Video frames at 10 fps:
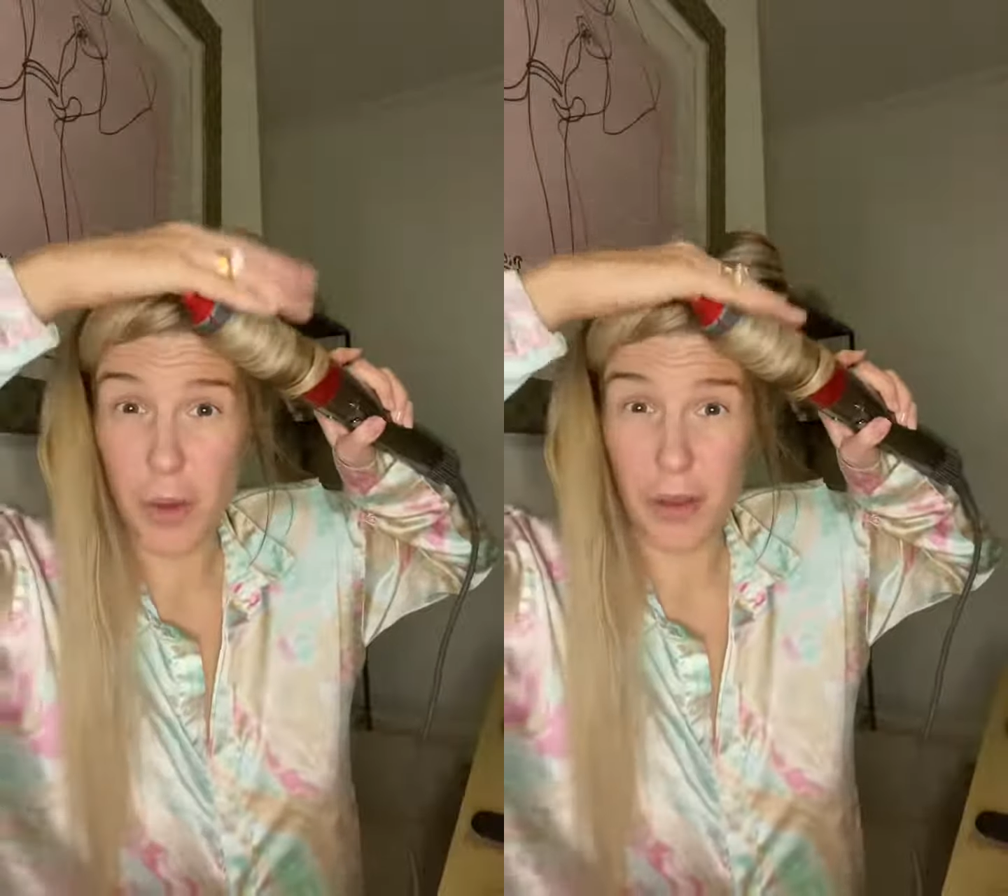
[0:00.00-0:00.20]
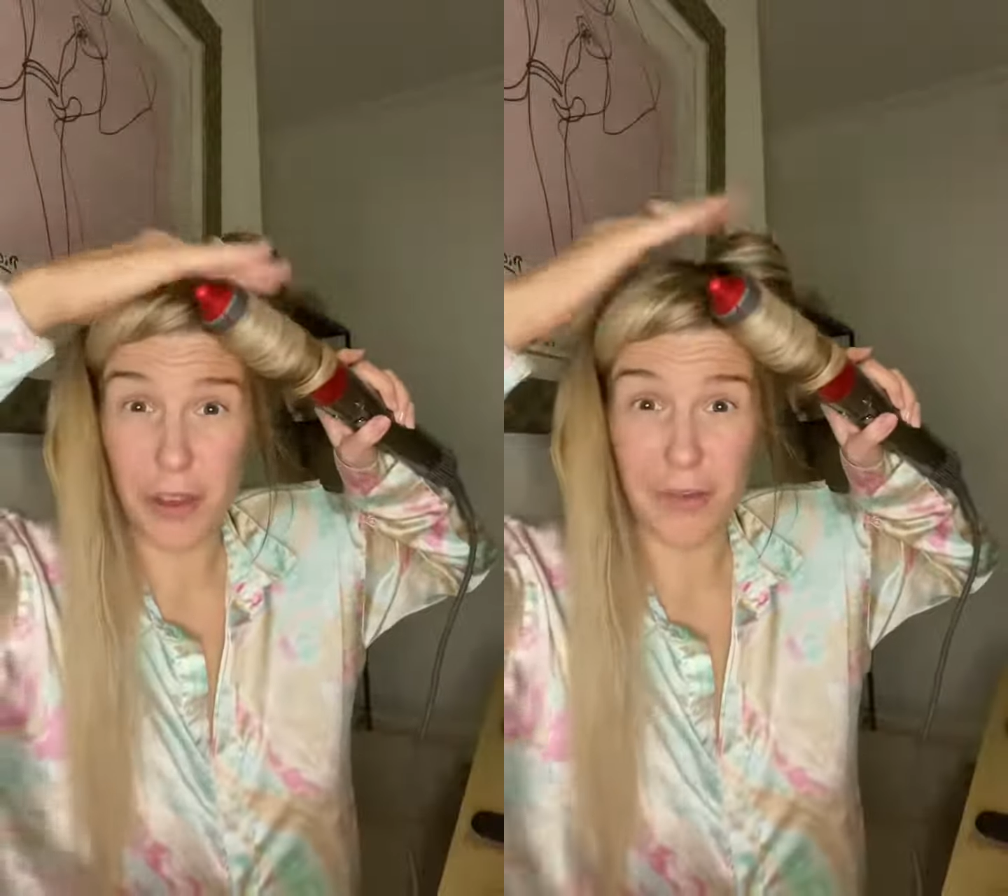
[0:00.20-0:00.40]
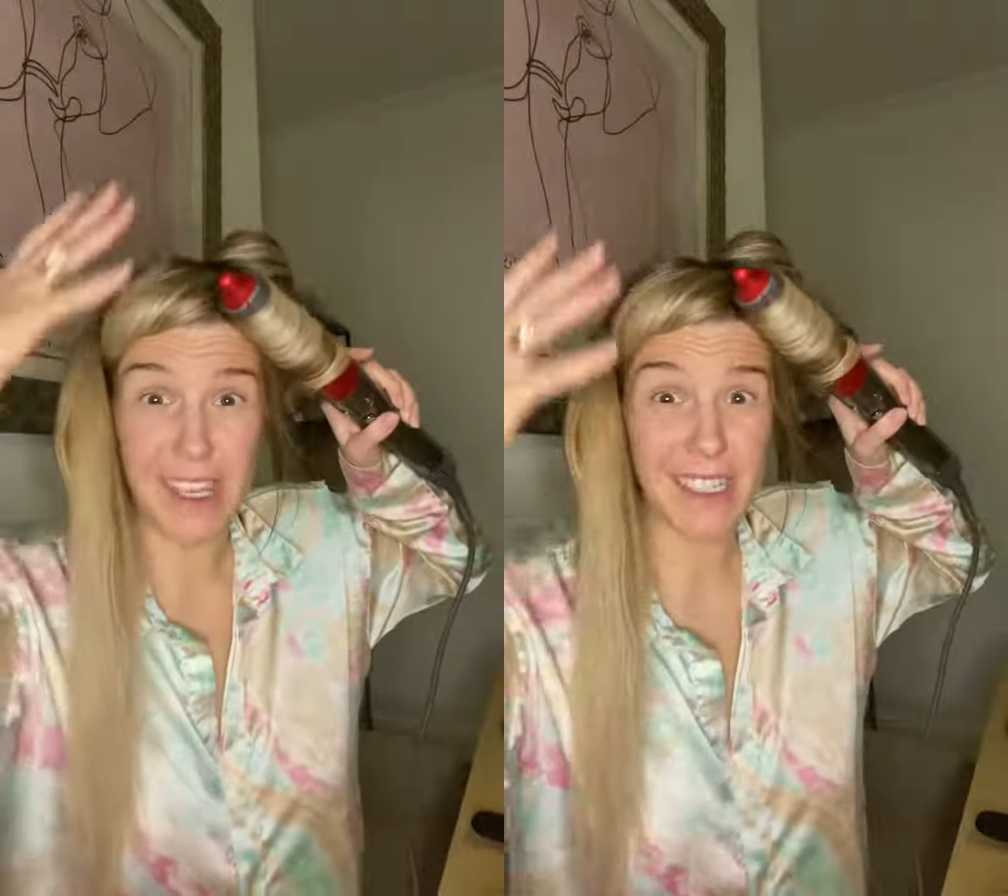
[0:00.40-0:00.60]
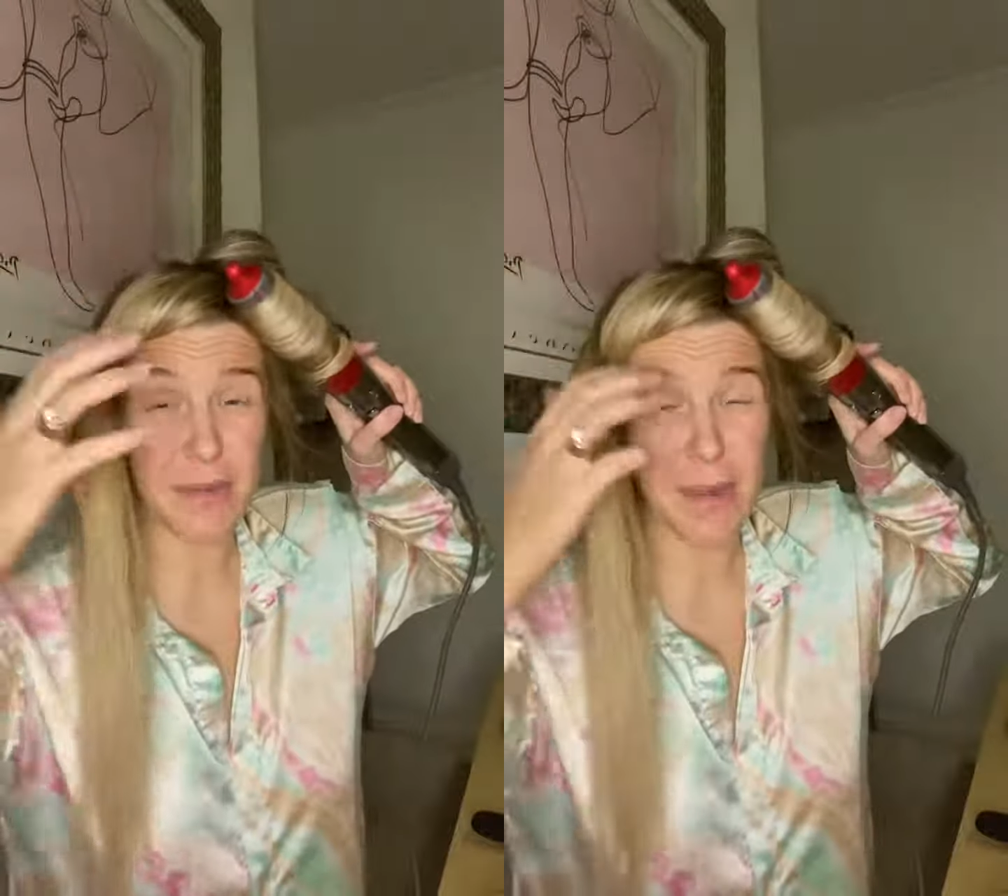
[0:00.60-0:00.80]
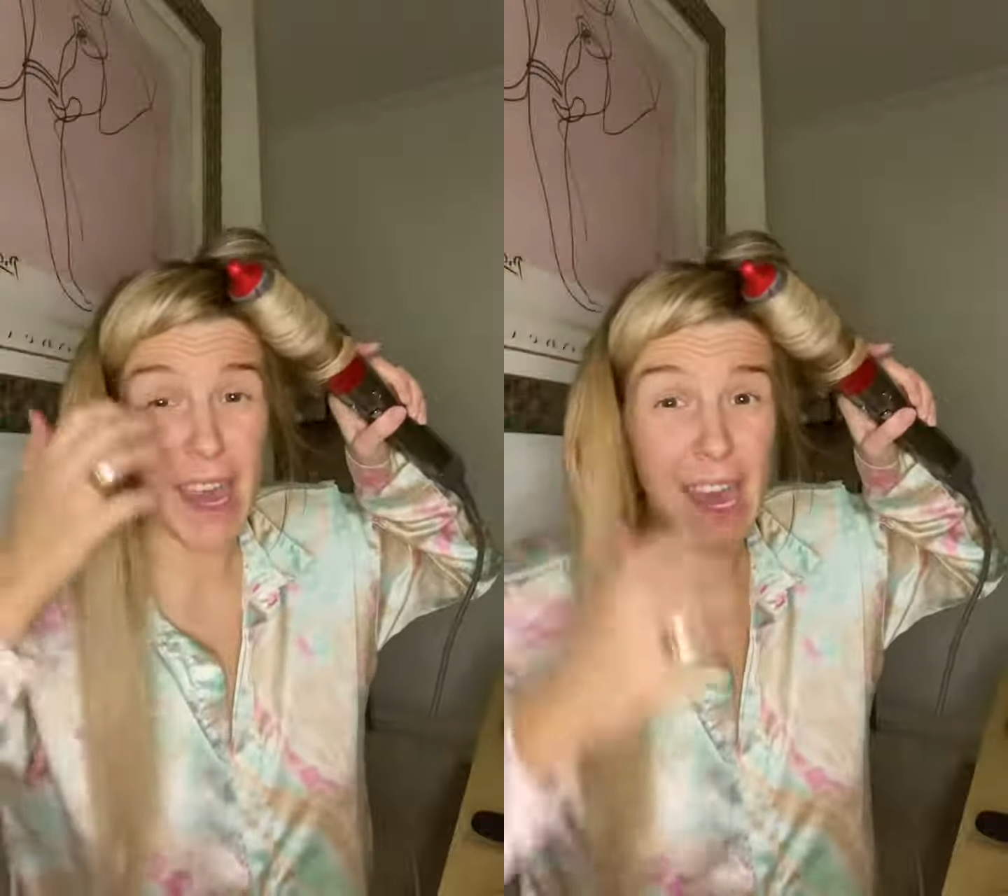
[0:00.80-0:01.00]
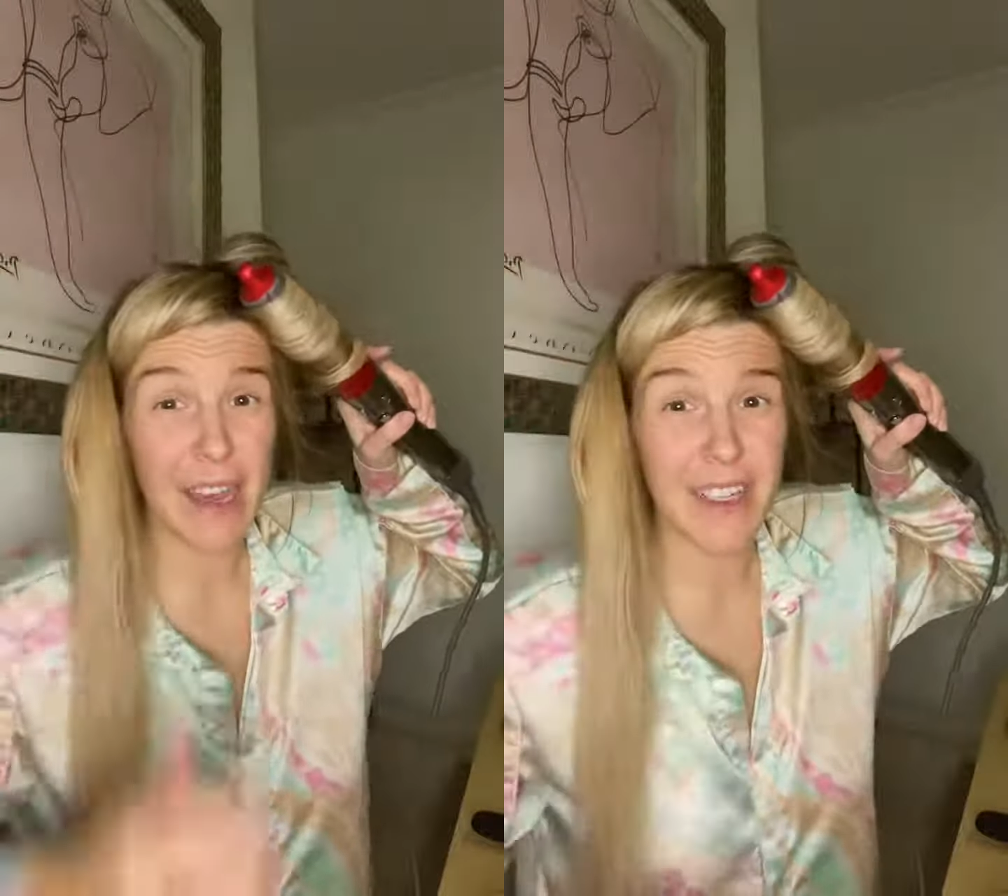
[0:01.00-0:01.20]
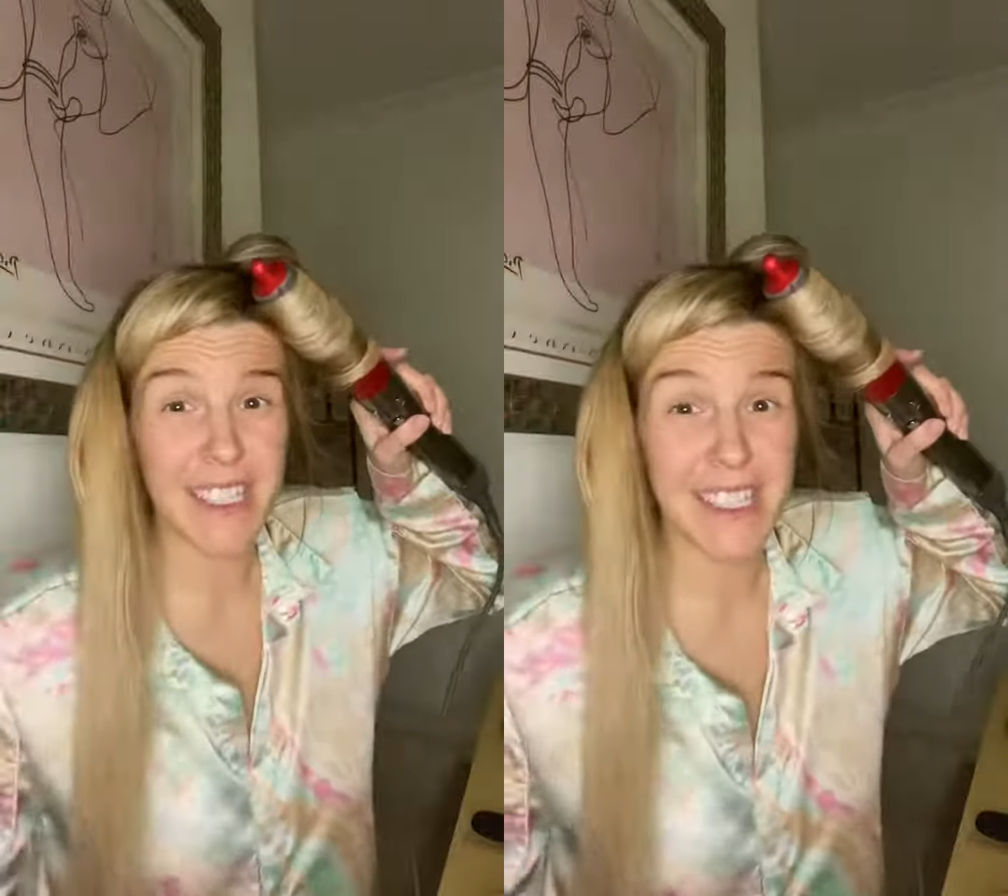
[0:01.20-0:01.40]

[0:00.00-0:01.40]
but the rest of my hair has